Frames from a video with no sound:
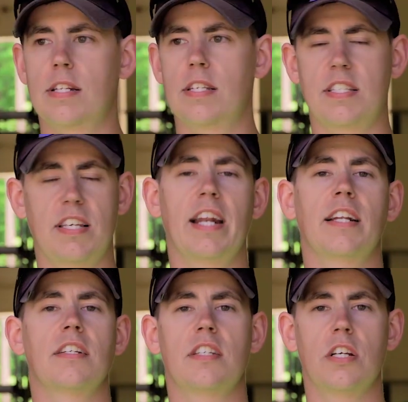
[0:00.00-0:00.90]
It's exciting
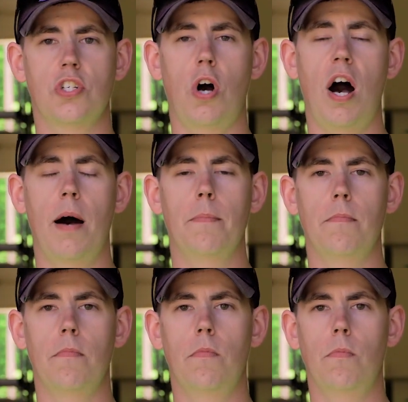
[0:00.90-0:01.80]
to see a job
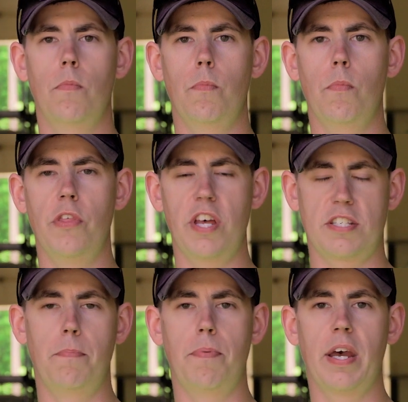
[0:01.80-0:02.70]
this
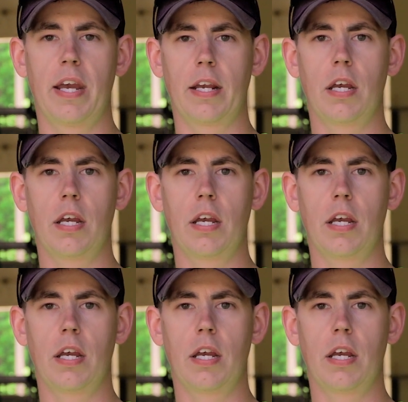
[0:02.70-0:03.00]
big